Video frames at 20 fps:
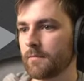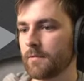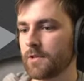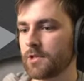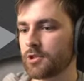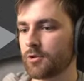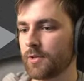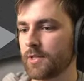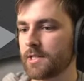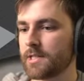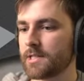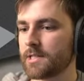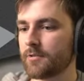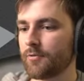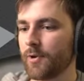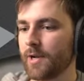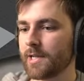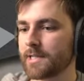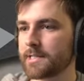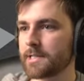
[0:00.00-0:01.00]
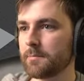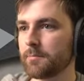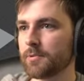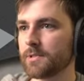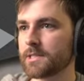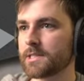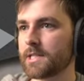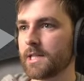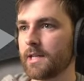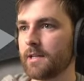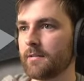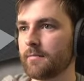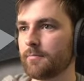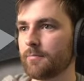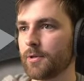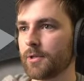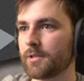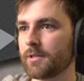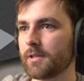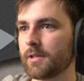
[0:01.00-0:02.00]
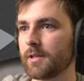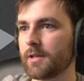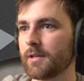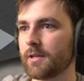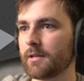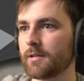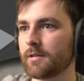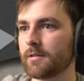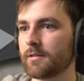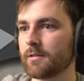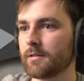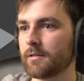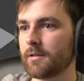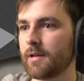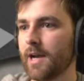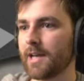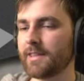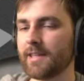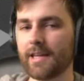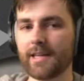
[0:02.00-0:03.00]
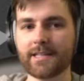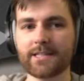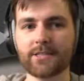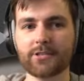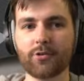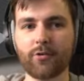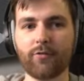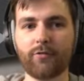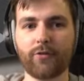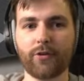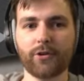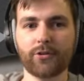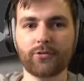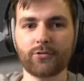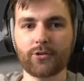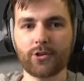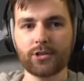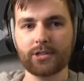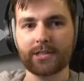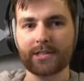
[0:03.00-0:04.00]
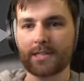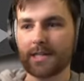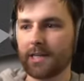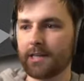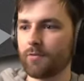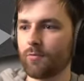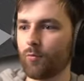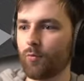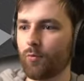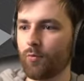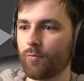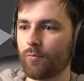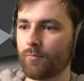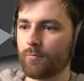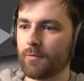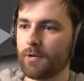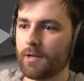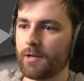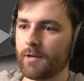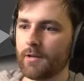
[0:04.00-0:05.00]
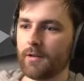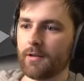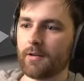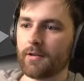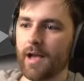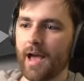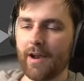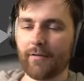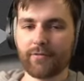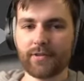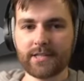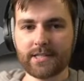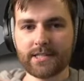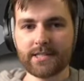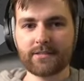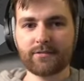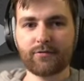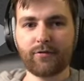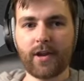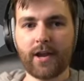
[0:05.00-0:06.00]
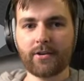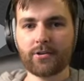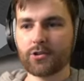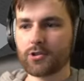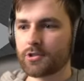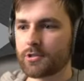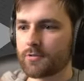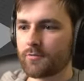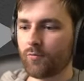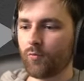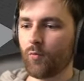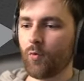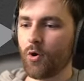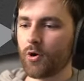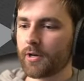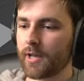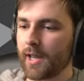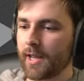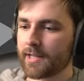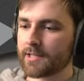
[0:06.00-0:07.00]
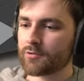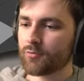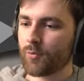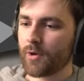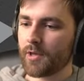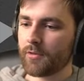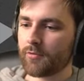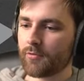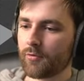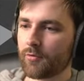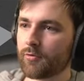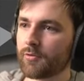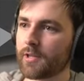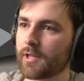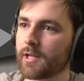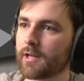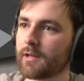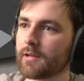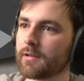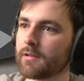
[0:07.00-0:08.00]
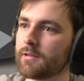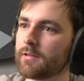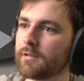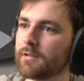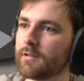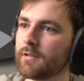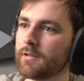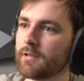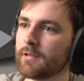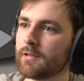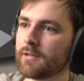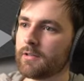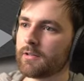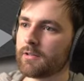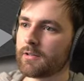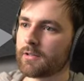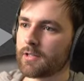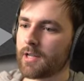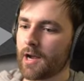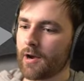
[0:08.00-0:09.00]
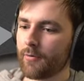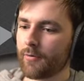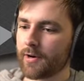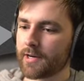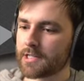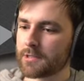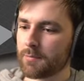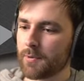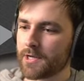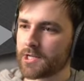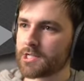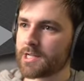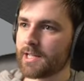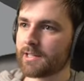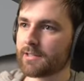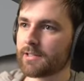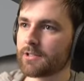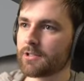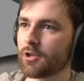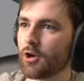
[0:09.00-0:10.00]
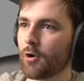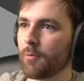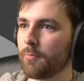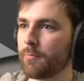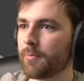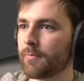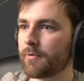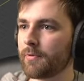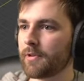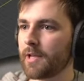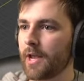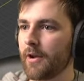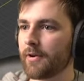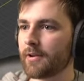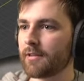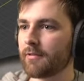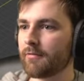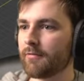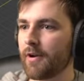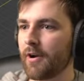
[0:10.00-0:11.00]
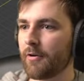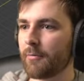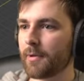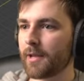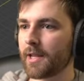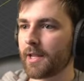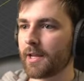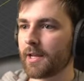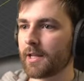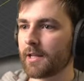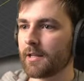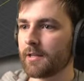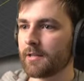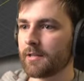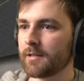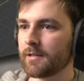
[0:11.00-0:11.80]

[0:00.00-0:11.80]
So this is a really simple scene, but uh, I think it's so fun to just see the kind of the sphere just working its way through the the tower, especially at the top here at the very beginning.